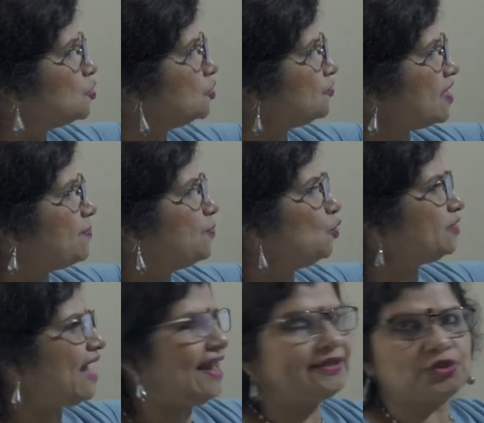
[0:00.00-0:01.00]
2, 3,
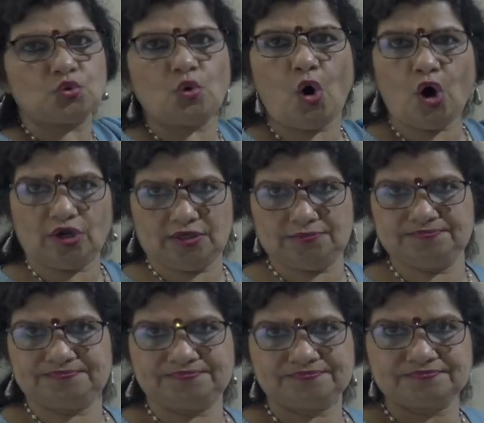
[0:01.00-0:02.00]
butan 2-ol.
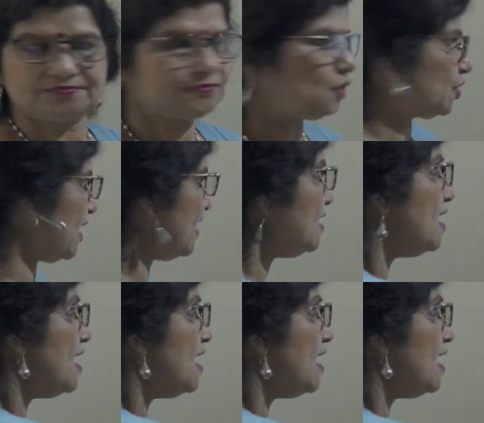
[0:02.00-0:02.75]
Okay,